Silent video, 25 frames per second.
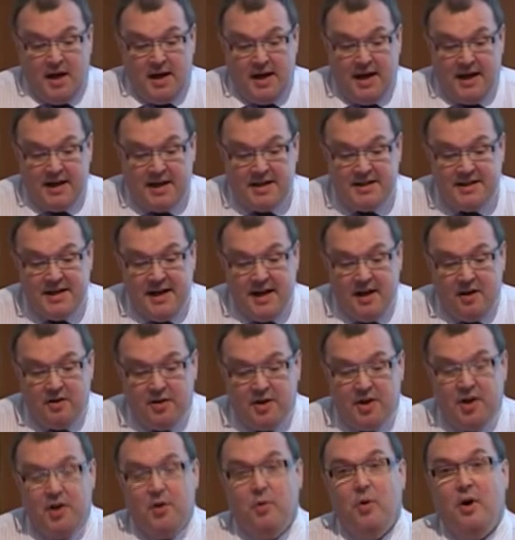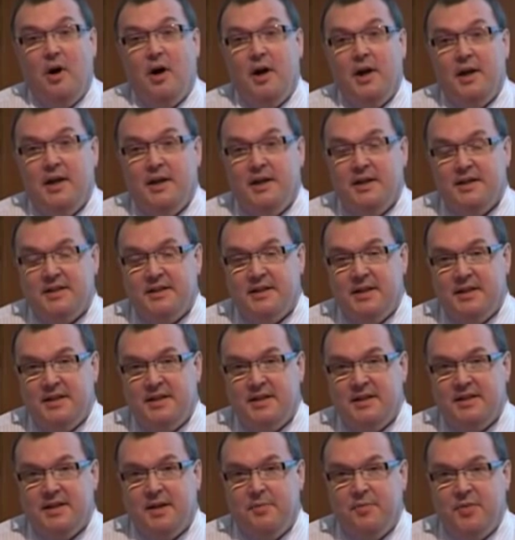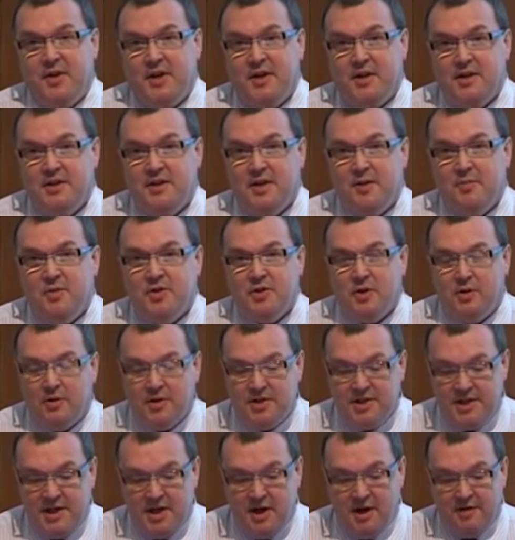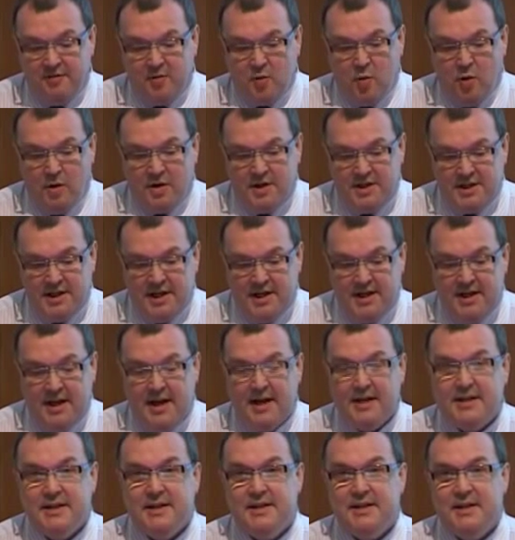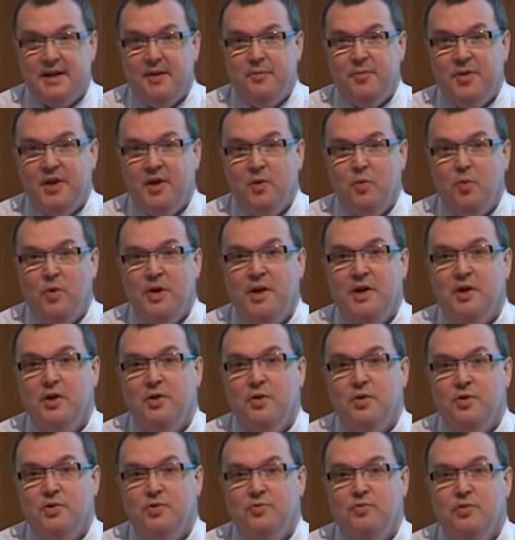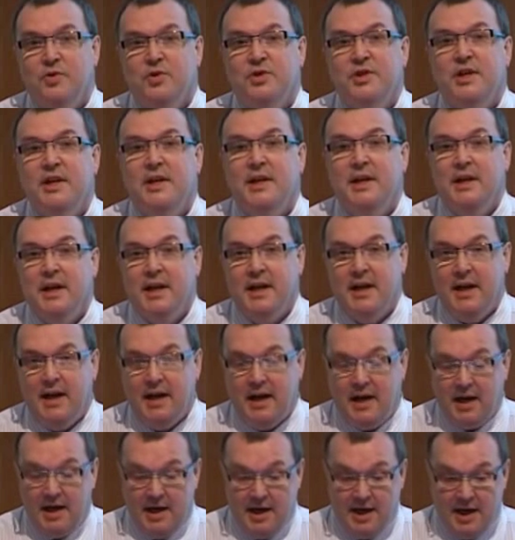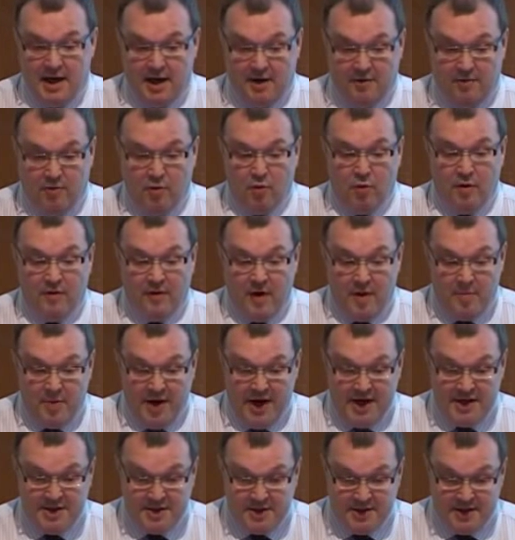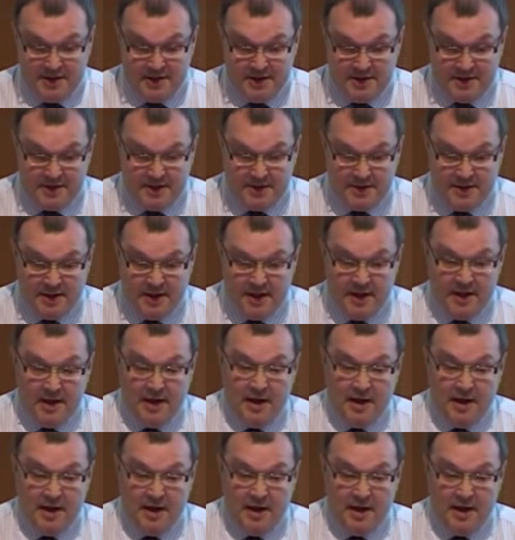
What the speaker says: He had a DLQI, and this is something, the Dermatology Life Quality Index is something we use routinely in clinic for all of our patients.